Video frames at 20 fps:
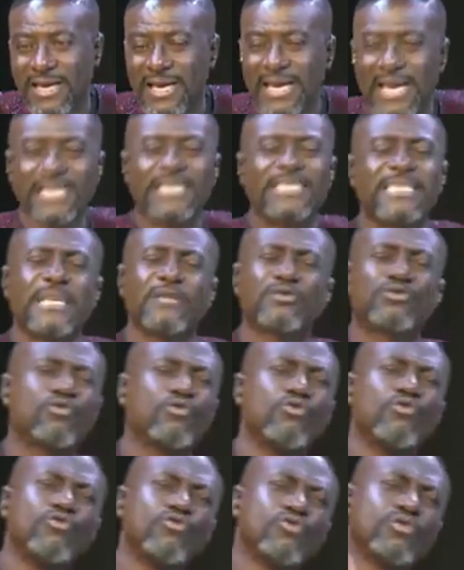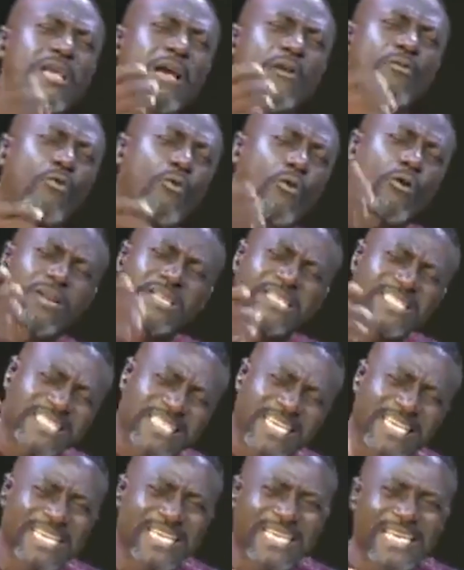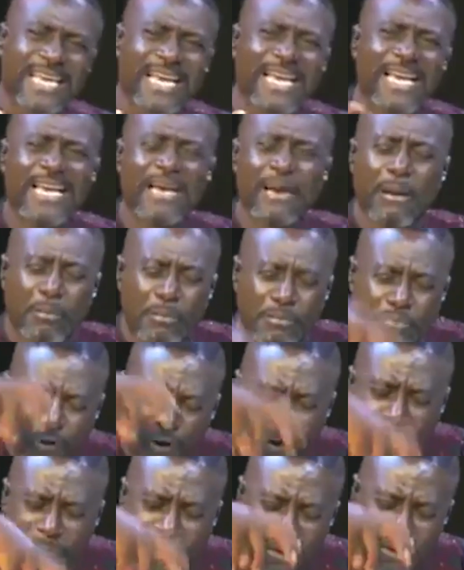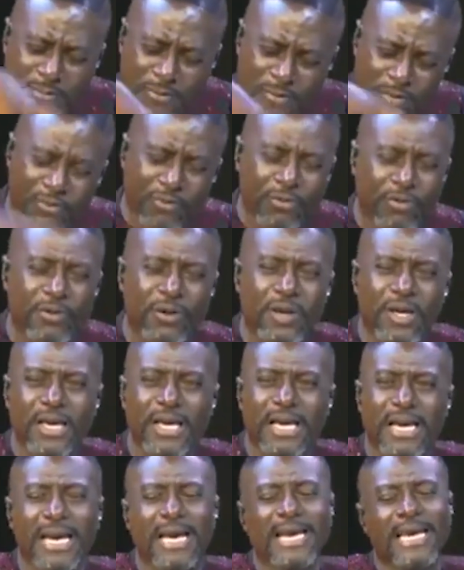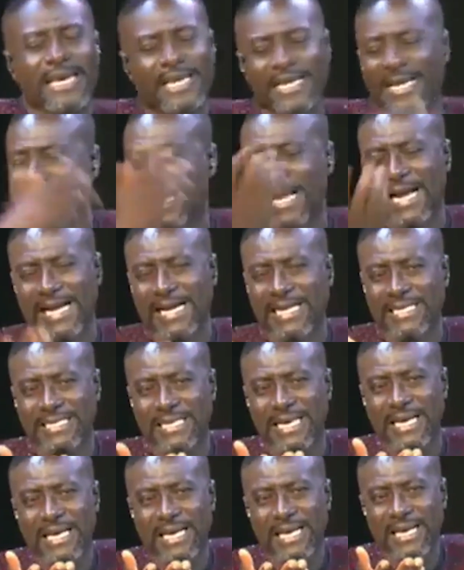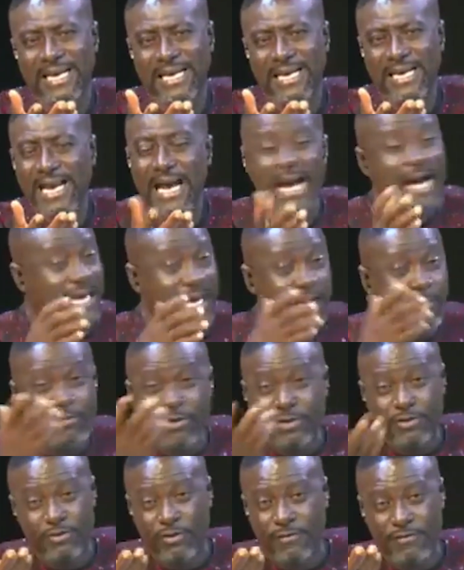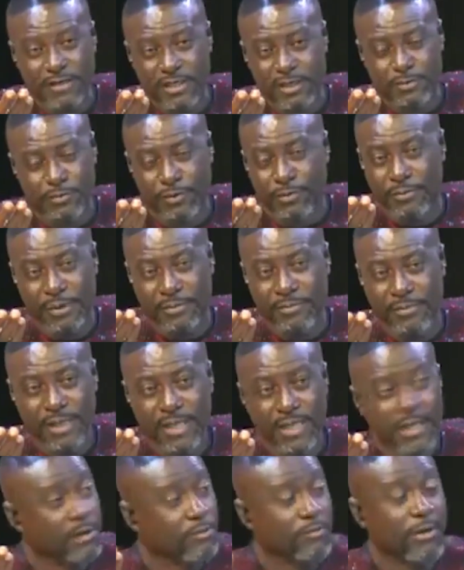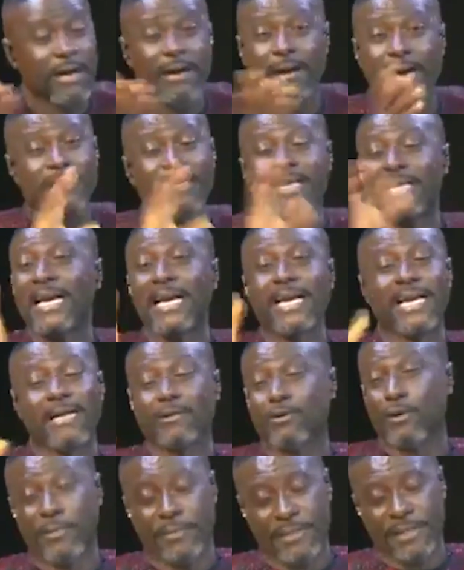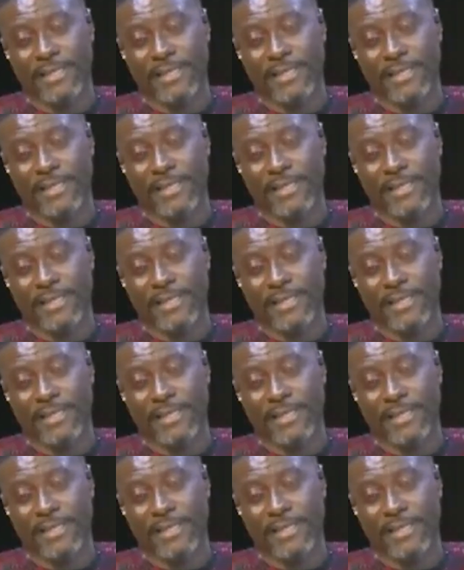enti ye school no ye call the saying problem no e den yankasa how can we solve this problem we na nyen topic